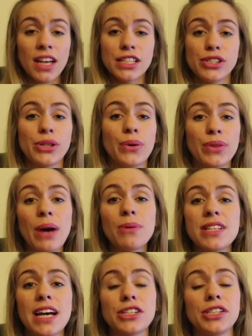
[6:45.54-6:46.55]
So that
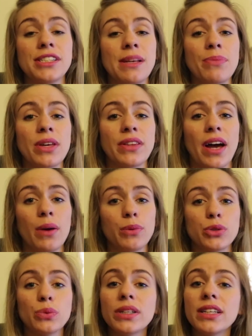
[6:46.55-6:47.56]
was actually something that
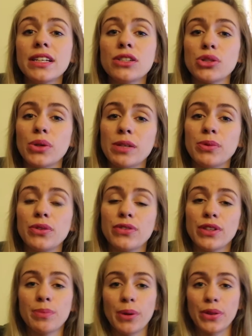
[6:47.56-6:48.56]
was really enjoyable
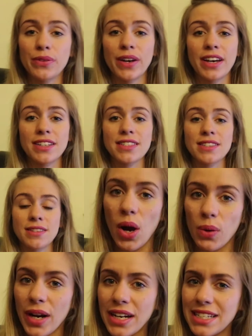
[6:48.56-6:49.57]
for the both of us.
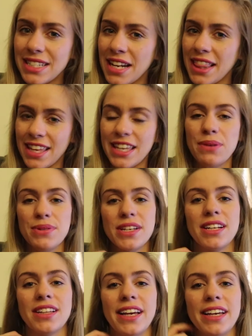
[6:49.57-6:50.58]
Randy didn't think he was
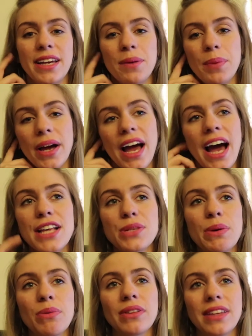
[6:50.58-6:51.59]
gonna like it, but
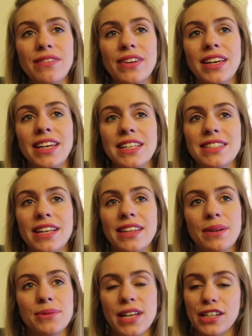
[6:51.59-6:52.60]
as we were leaving, he said
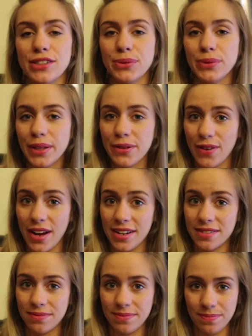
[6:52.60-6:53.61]
that it was actually really
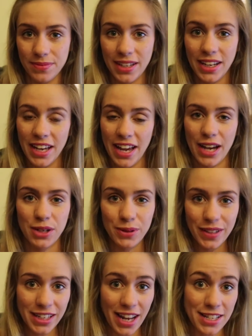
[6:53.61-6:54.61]
fun and a
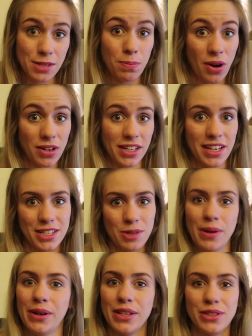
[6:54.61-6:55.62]
really nice bonding
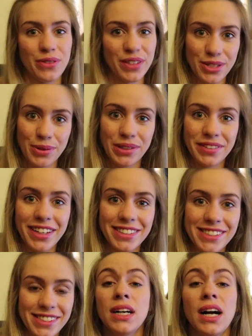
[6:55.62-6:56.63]
experience for the two of
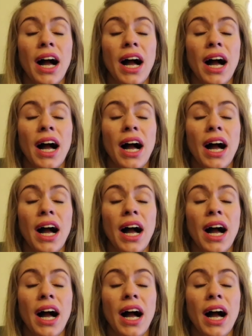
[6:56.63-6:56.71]
us.